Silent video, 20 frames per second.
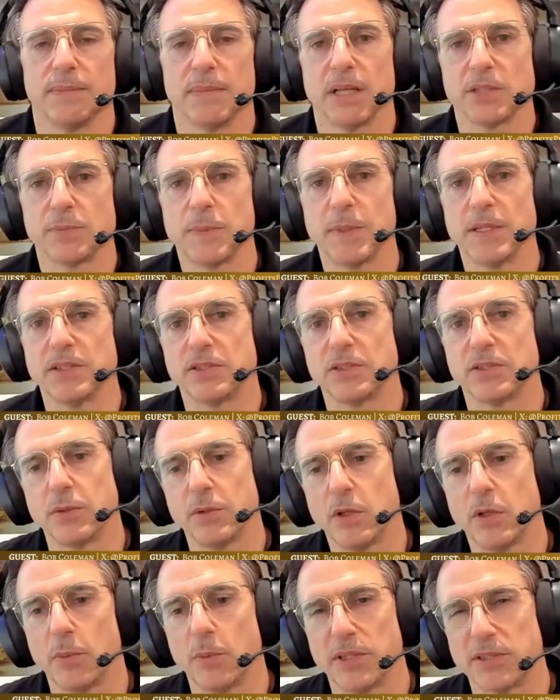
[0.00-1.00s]
There's been
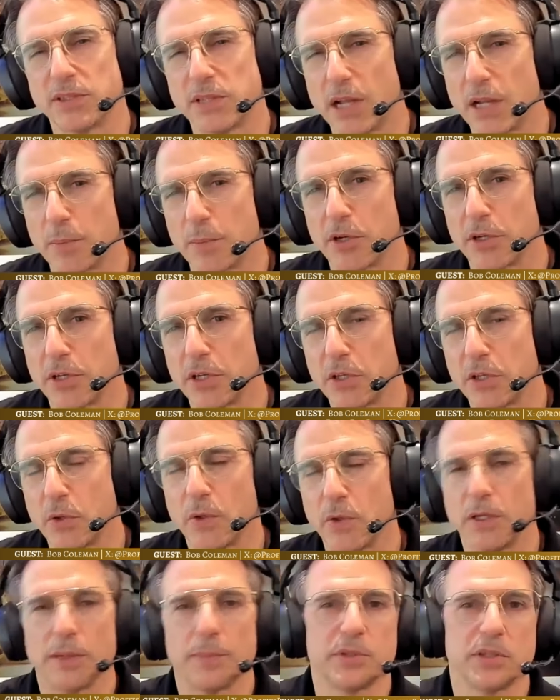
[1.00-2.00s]
with the stock market
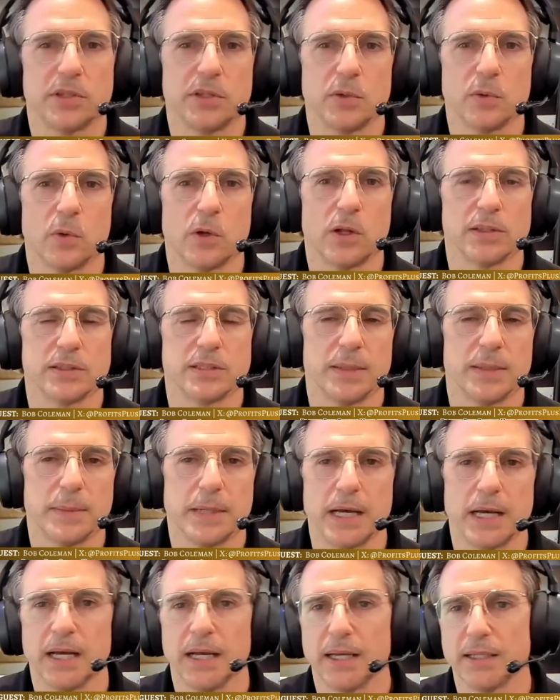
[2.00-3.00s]
going up to new all time
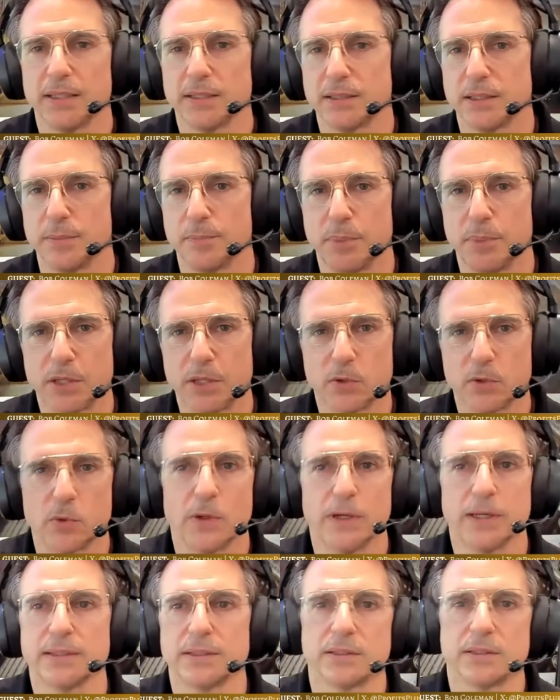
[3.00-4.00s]
highs and
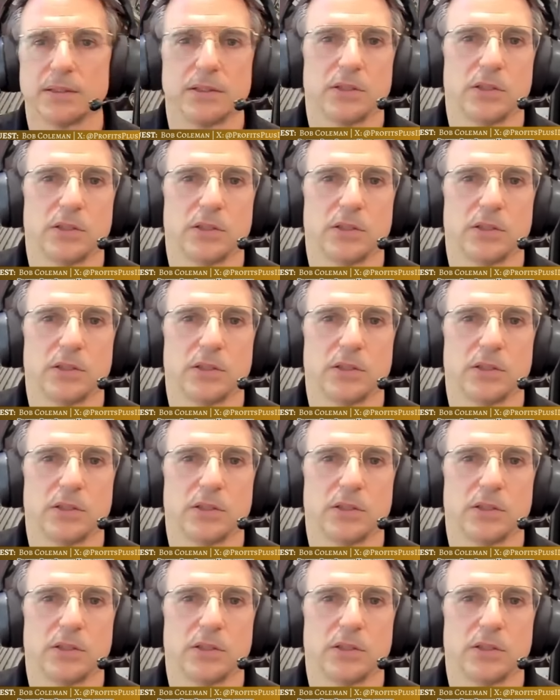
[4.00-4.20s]
Bitcoin